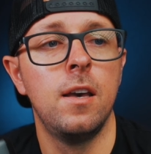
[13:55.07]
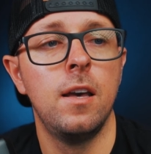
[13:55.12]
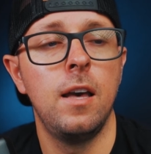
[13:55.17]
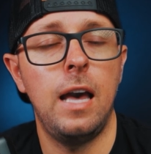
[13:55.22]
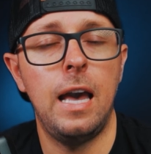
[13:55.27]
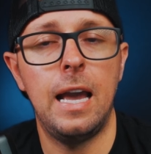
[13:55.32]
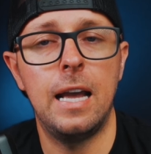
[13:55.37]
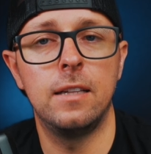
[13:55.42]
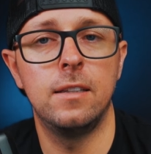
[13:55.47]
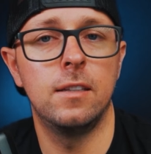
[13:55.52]

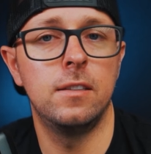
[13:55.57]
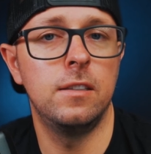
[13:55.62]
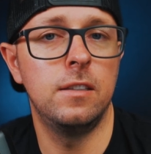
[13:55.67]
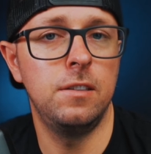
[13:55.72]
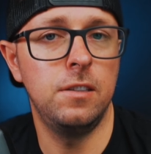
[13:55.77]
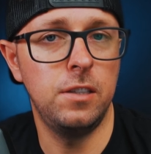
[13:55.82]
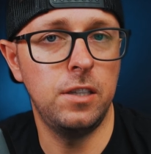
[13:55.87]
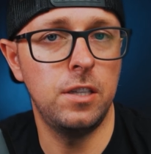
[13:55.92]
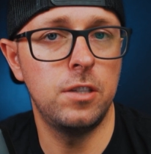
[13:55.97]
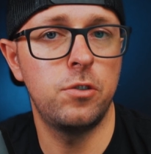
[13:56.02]
And then in
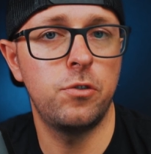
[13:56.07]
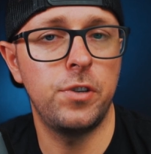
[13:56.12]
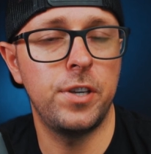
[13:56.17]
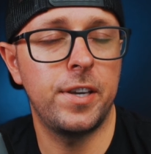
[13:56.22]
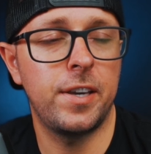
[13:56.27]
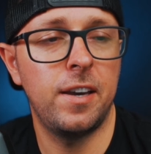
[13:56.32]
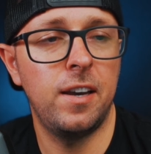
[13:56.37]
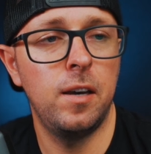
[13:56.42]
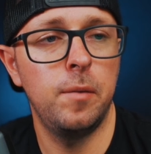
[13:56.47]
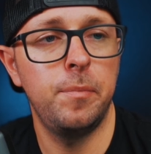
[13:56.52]
each
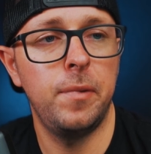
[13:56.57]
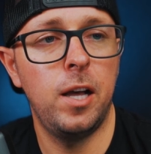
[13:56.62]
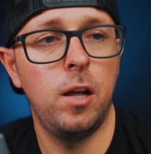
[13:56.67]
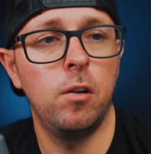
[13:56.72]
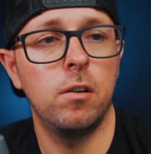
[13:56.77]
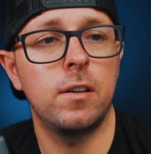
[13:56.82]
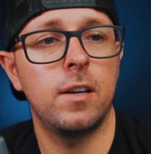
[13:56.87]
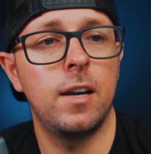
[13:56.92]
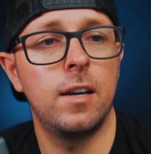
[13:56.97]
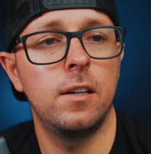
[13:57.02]
recap, I'll
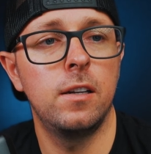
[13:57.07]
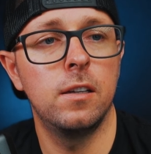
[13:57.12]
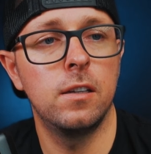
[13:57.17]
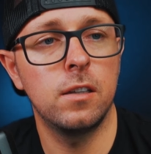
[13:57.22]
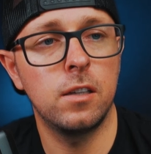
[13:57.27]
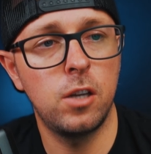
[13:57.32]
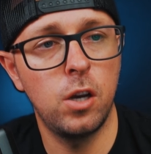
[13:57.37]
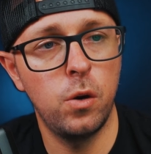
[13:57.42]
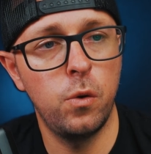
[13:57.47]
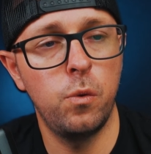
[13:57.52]
kind of
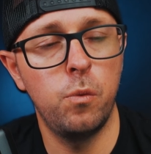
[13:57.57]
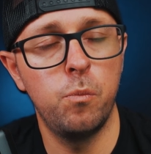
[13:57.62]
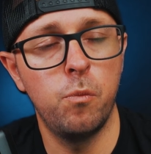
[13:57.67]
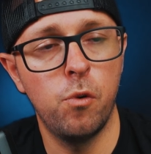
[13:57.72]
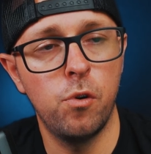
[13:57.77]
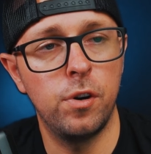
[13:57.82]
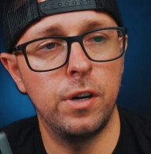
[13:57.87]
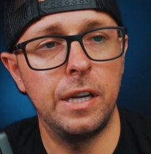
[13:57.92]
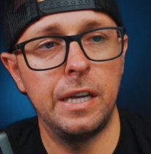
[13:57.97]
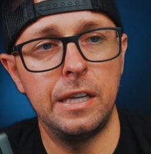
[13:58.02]
go
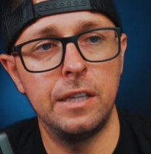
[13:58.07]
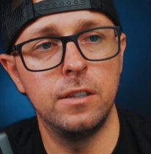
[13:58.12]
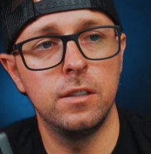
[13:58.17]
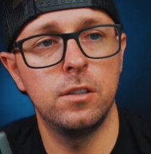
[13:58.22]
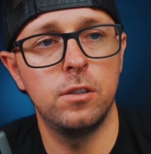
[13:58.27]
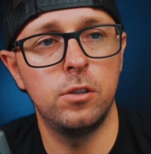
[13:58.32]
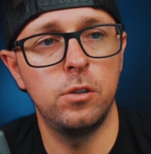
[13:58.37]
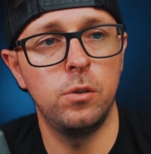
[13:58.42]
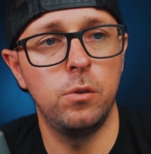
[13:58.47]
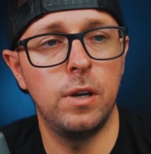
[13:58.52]
more
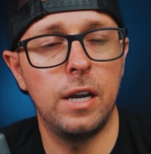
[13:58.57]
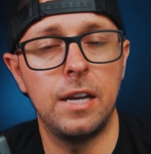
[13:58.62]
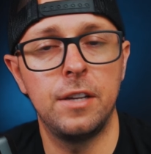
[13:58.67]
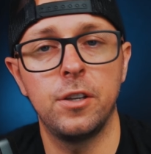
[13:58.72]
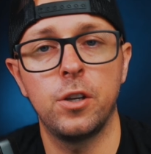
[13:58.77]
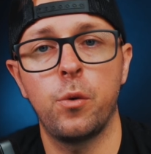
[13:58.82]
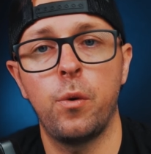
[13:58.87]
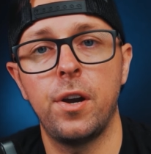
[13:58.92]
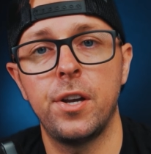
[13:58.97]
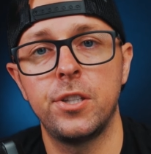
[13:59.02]
into any
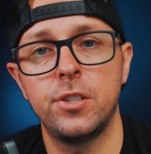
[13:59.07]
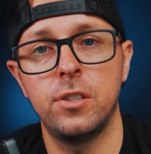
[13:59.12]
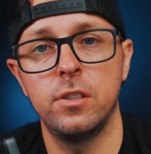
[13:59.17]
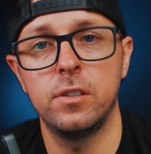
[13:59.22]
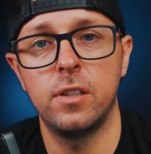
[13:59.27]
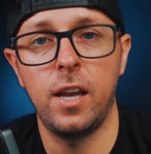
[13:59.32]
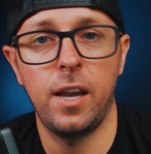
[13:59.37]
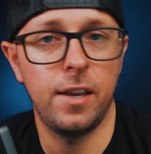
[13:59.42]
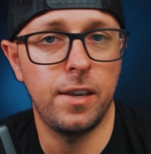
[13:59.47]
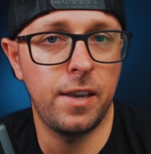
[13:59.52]
questions
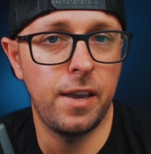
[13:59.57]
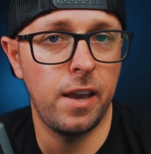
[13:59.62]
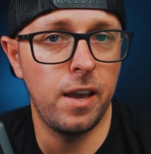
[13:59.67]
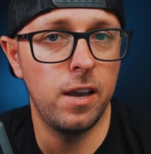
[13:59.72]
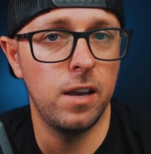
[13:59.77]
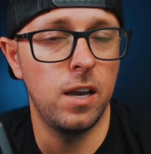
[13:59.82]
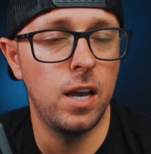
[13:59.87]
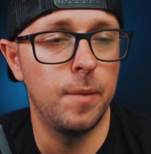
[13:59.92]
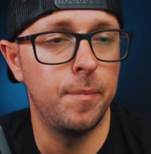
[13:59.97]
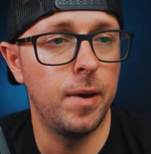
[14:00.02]
I get
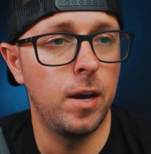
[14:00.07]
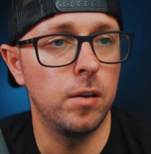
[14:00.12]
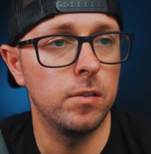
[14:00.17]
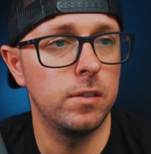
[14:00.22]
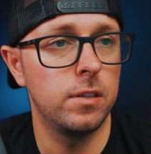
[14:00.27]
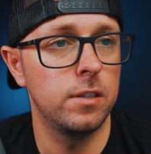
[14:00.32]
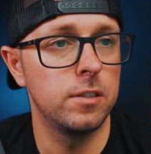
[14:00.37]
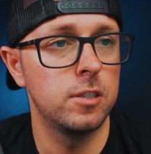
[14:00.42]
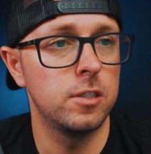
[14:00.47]
about this